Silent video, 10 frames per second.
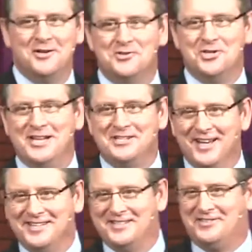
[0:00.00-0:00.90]

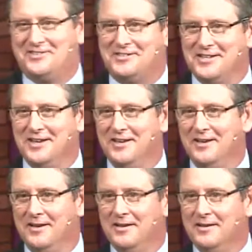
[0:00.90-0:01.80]
Jesus?
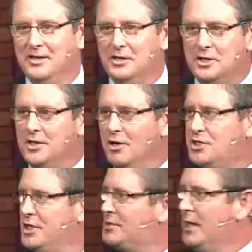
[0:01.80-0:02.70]
Do you know
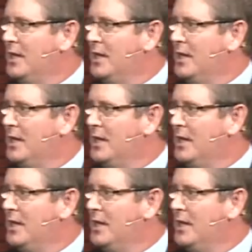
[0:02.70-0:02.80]
Jesus?